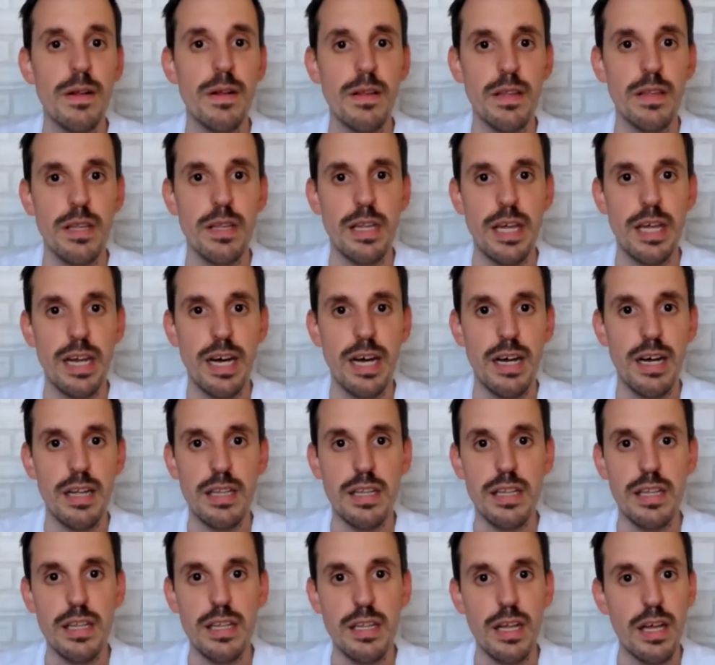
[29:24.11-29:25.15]
There are
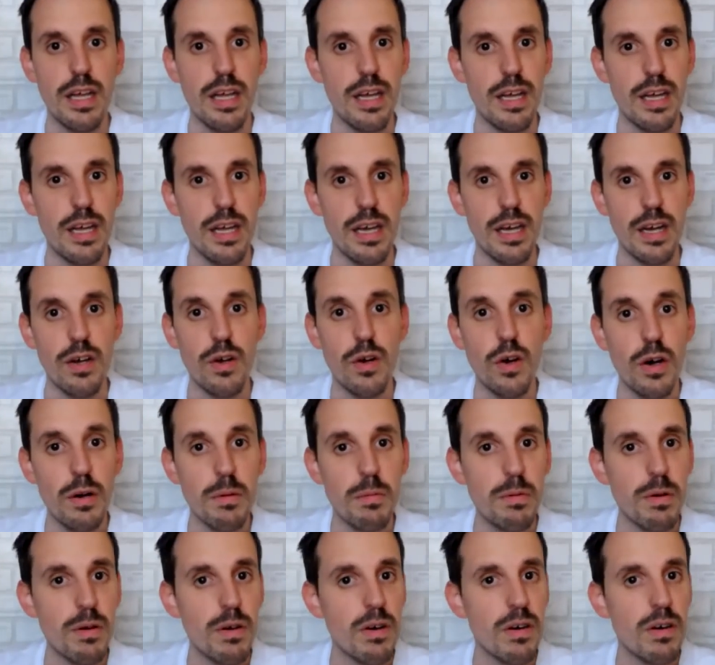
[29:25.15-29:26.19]

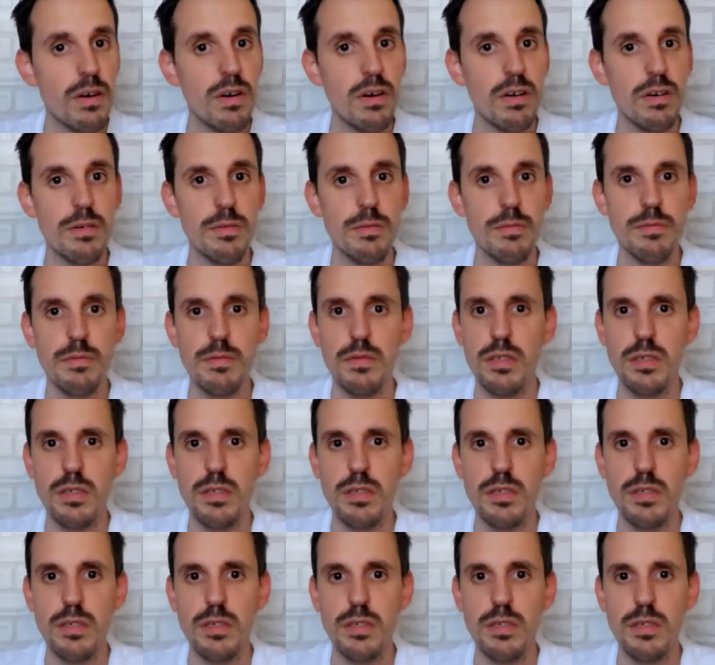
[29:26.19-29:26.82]
Kobo,